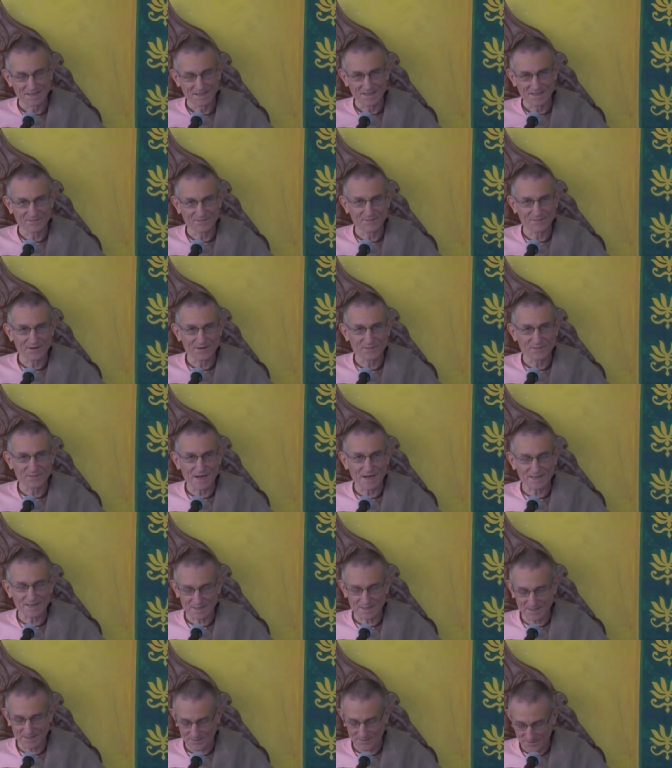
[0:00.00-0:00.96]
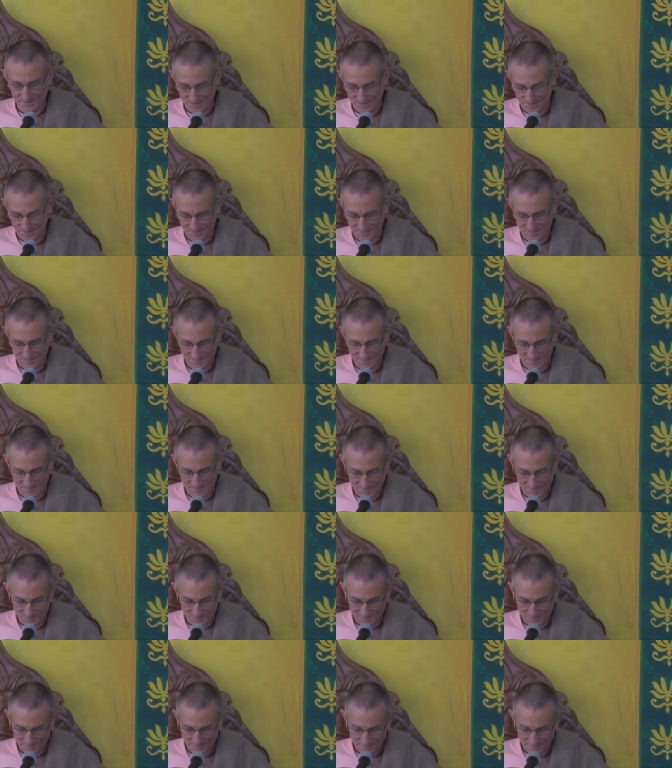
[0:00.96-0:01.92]
That's very practical.
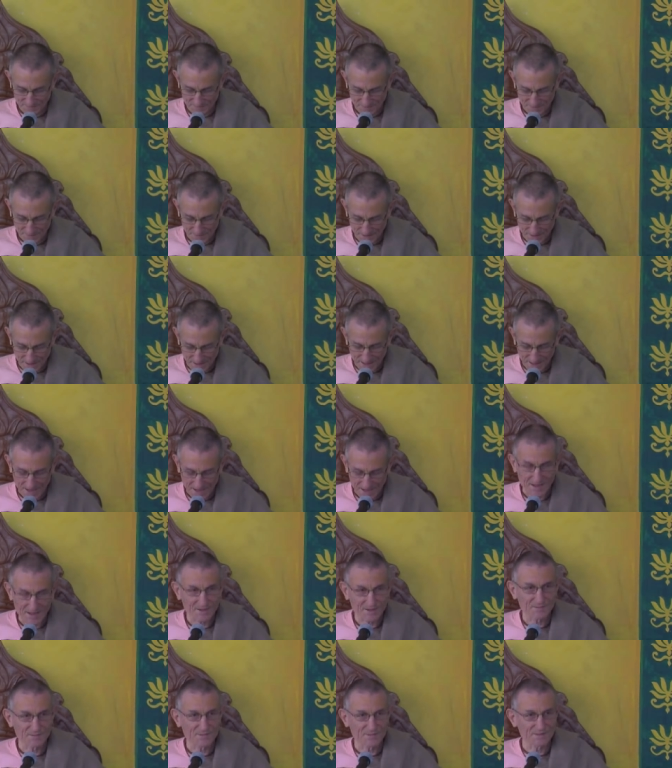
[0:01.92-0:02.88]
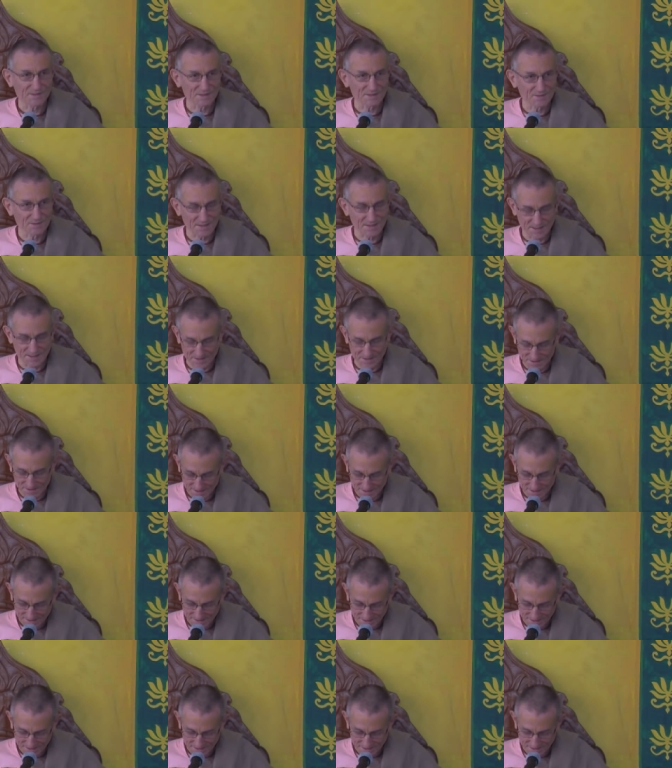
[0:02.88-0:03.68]
Uh, but still, then,